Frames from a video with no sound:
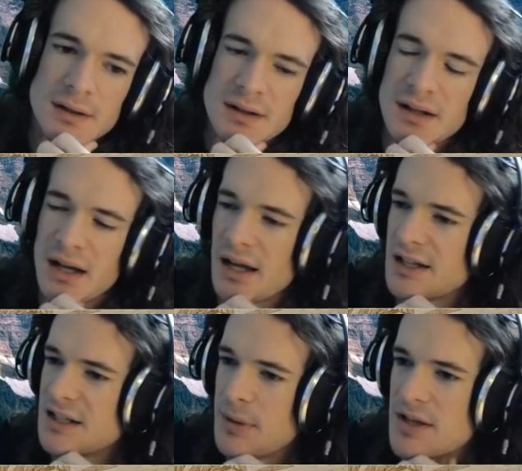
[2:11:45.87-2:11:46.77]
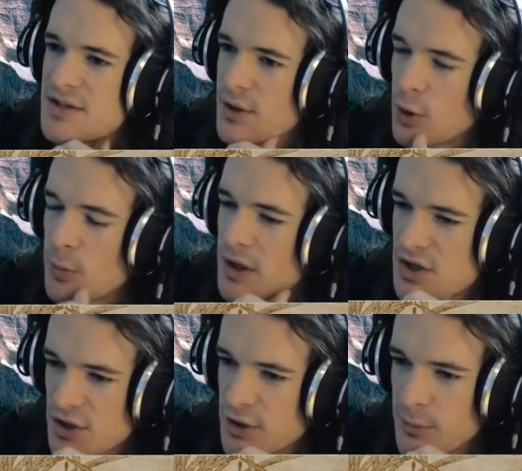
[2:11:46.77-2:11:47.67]
It depends a whole
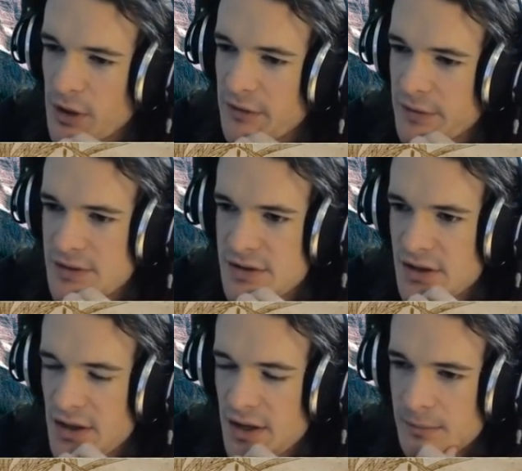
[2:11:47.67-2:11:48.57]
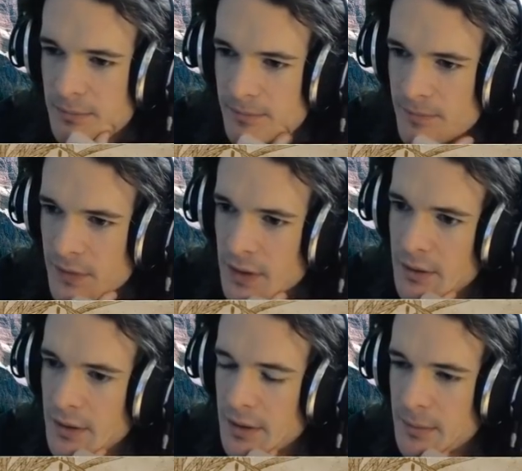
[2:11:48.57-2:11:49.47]
bunch on your preference to the
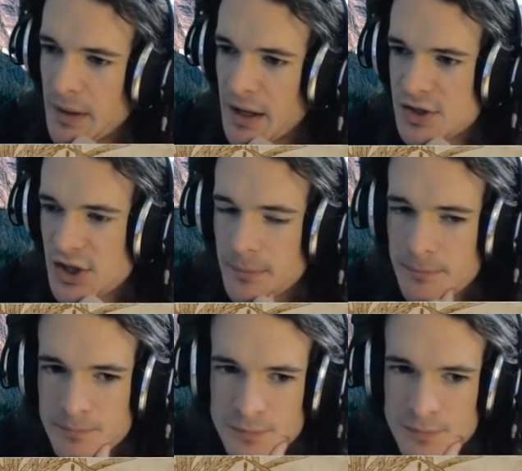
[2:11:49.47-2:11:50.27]
matchup.